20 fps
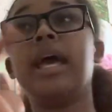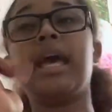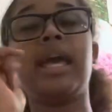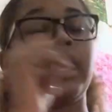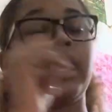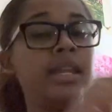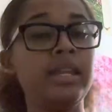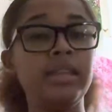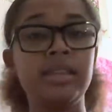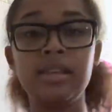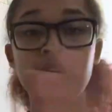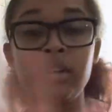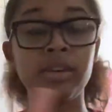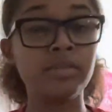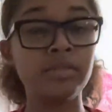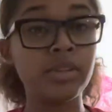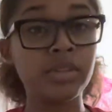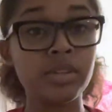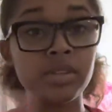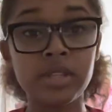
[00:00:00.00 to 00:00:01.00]
anything of
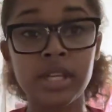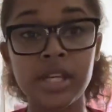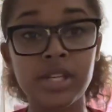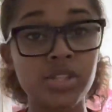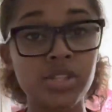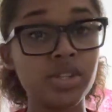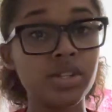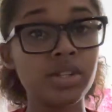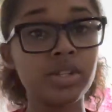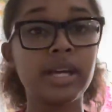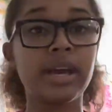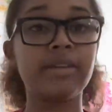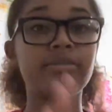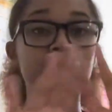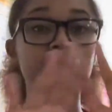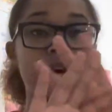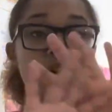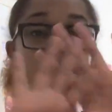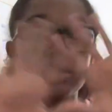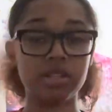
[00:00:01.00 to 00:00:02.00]
the nature that
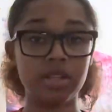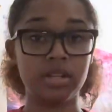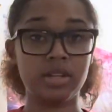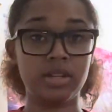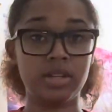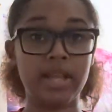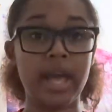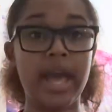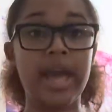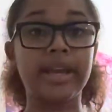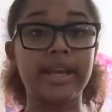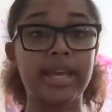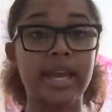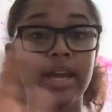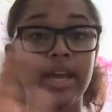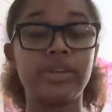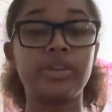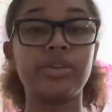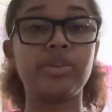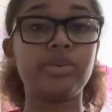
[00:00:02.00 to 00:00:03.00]
falls under that
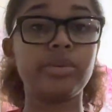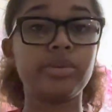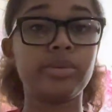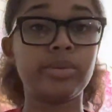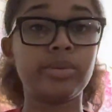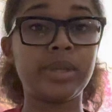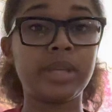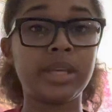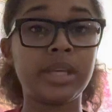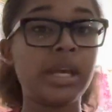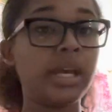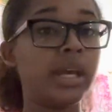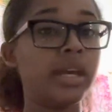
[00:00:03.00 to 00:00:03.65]
category,